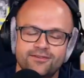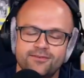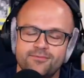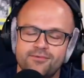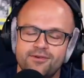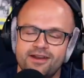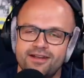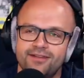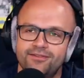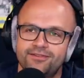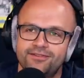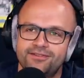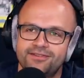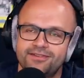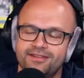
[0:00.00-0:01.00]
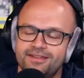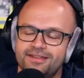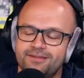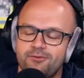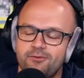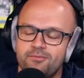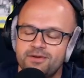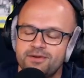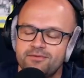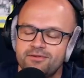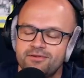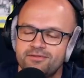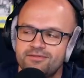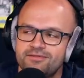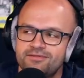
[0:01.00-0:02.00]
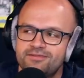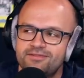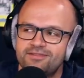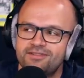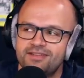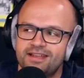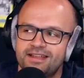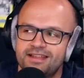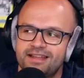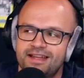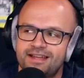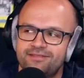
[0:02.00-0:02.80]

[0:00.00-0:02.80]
someone else when we were saying that